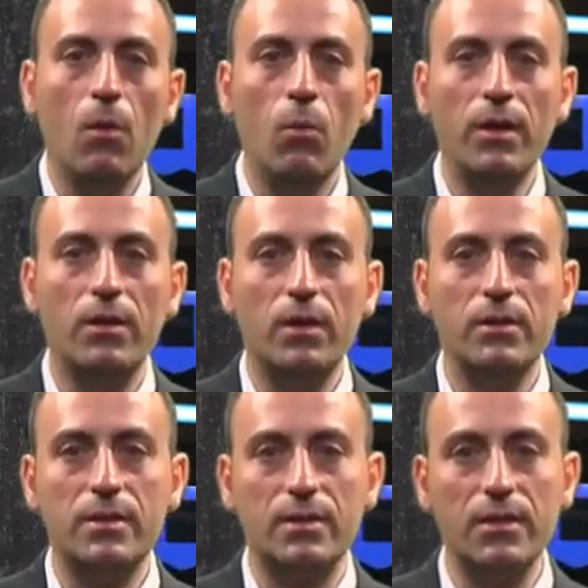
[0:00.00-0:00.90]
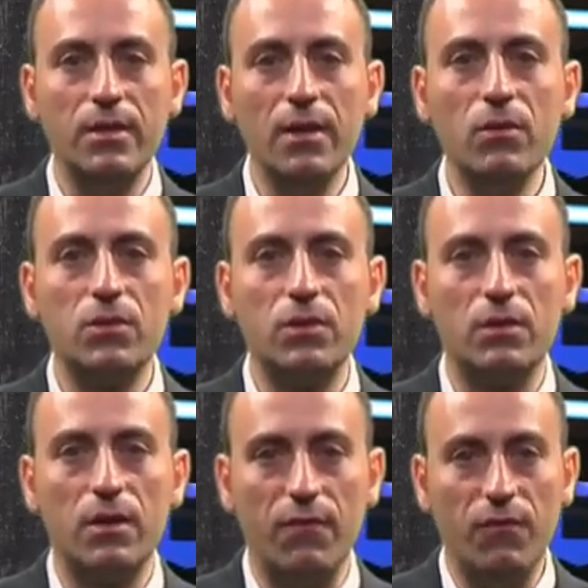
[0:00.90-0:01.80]
With the instantaneous
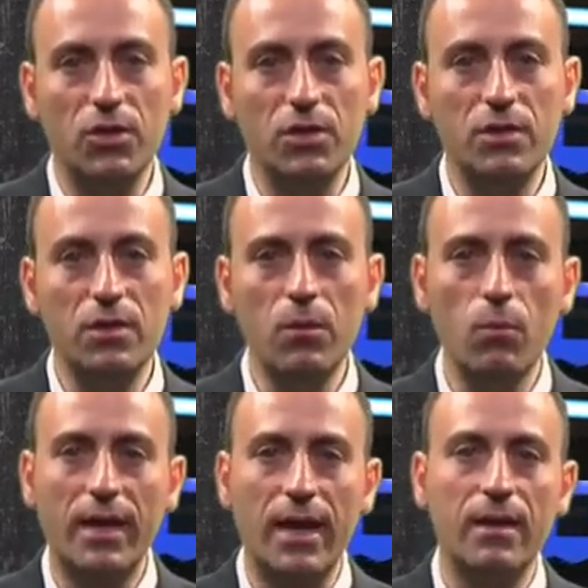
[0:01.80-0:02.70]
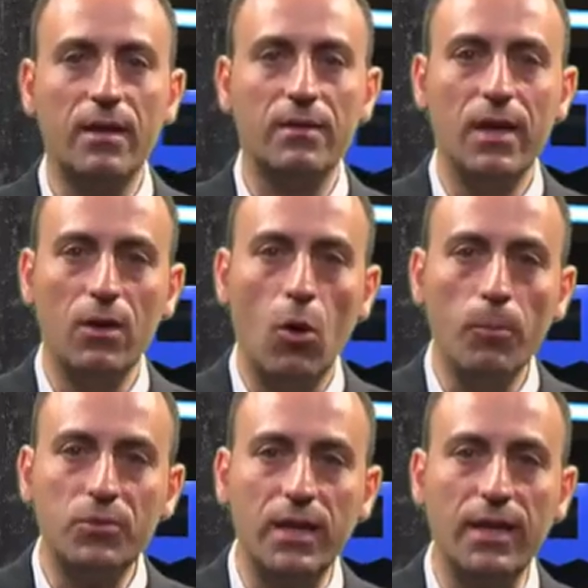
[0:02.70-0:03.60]
efficiency, we can then
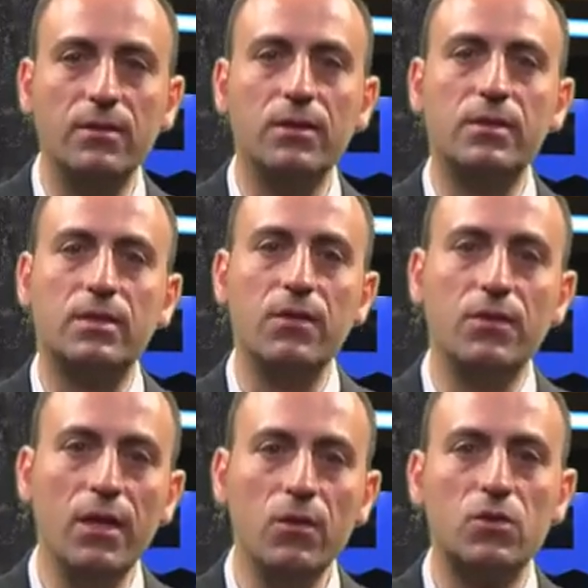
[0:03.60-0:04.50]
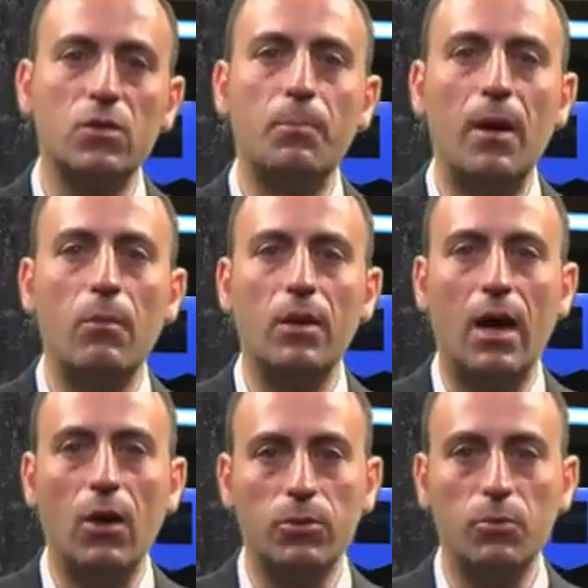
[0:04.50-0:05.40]
obtain the instantaneous power
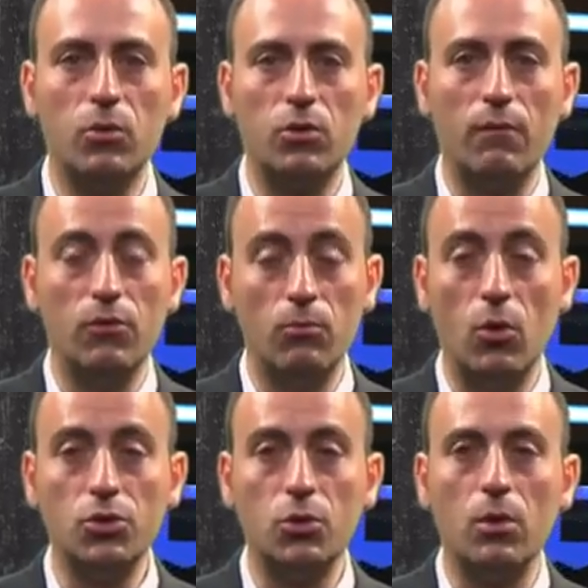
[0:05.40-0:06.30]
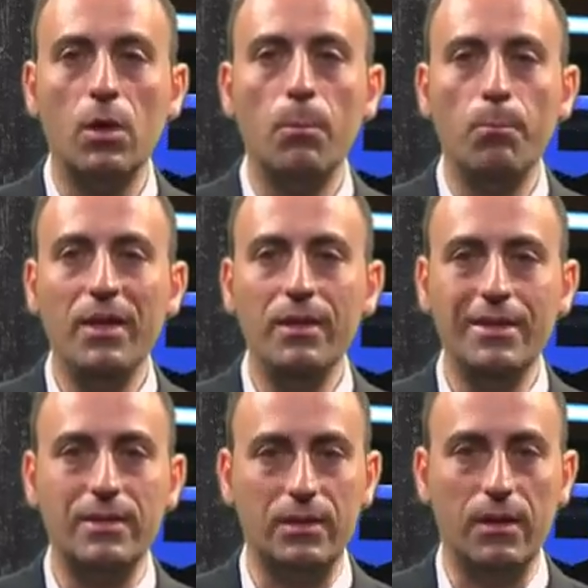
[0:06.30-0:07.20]
output of the module
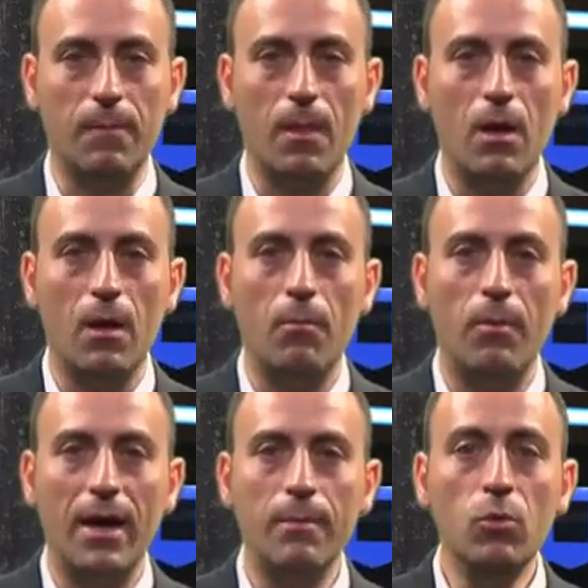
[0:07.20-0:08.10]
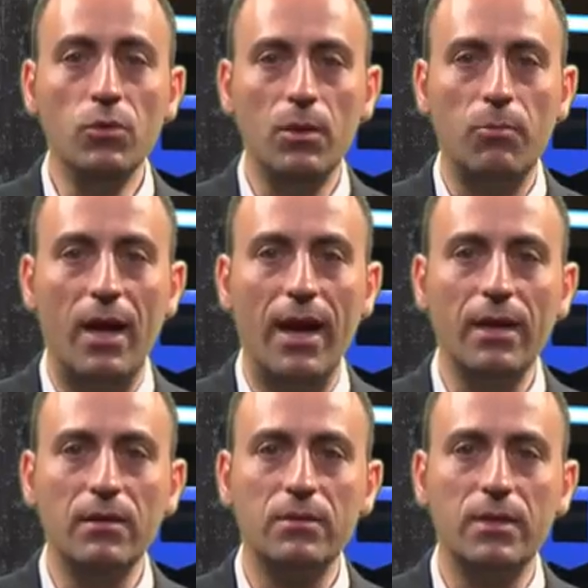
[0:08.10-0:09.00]
PDC by
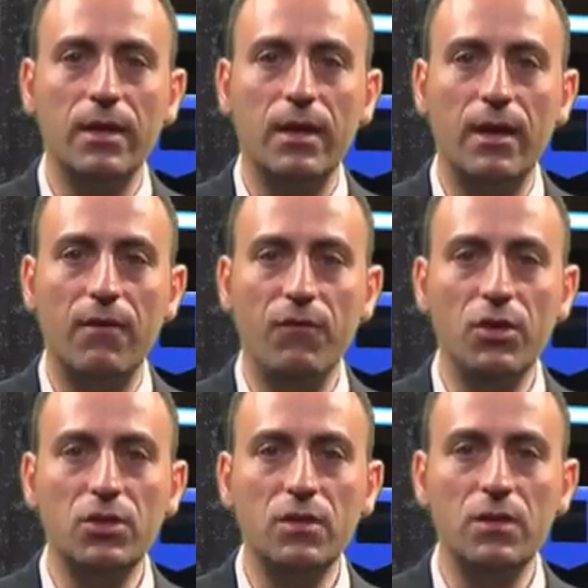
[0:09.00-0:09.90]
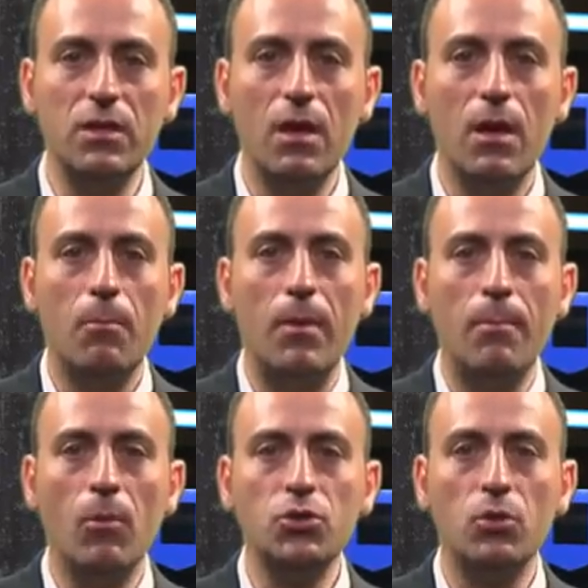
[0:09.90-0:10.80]
multiplying the efficiency by
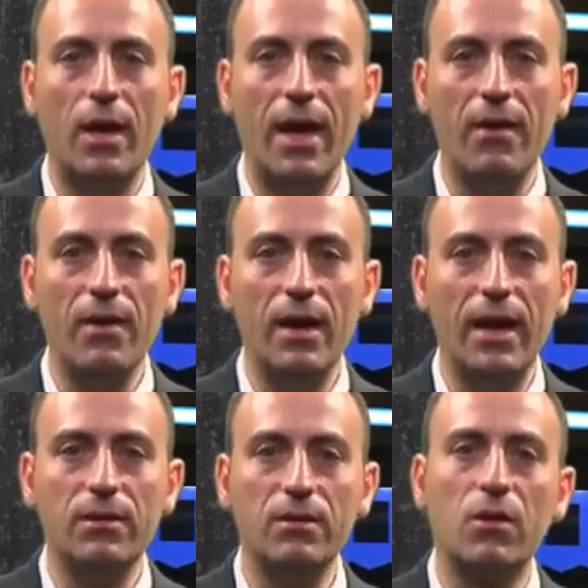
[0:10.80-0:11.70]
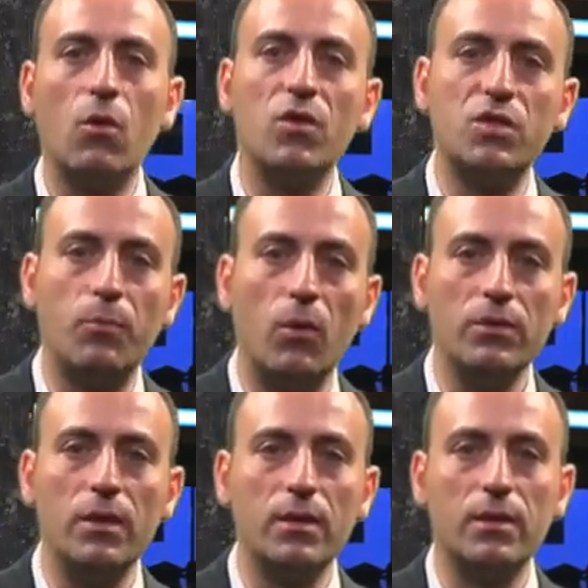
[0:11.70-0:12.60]
module area and the
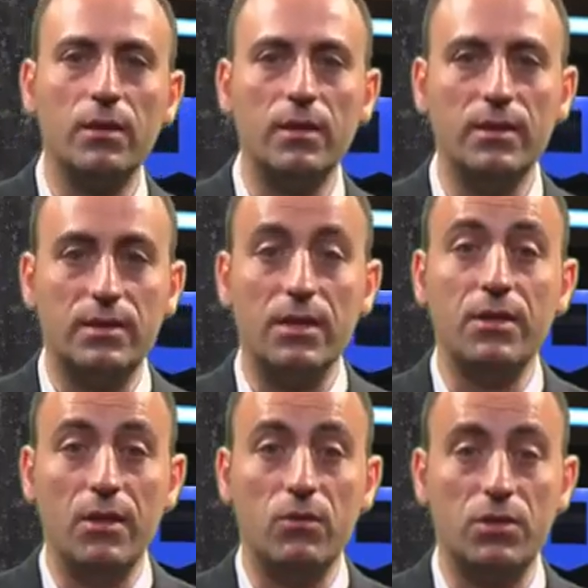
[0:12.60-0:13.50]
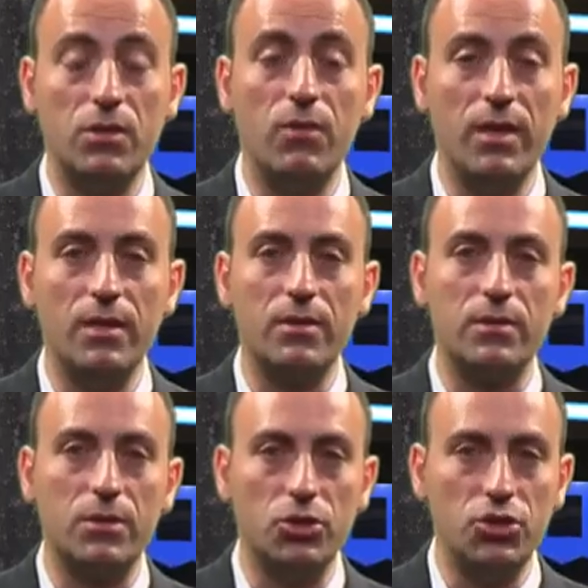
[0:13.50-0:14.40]
corresponding instantaneous
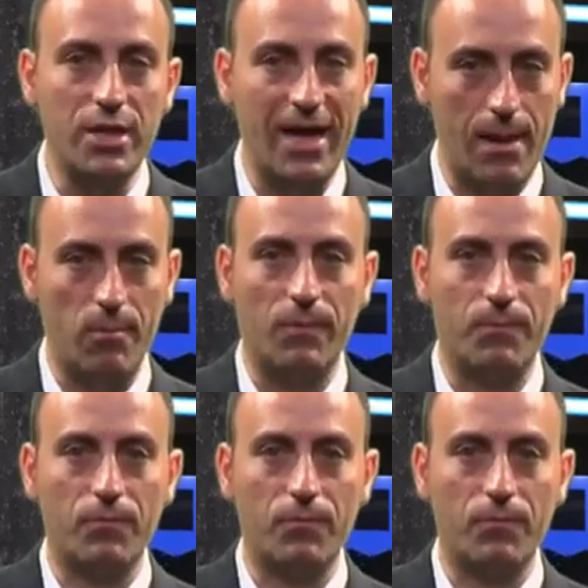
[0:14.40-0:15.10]
irradiance GM.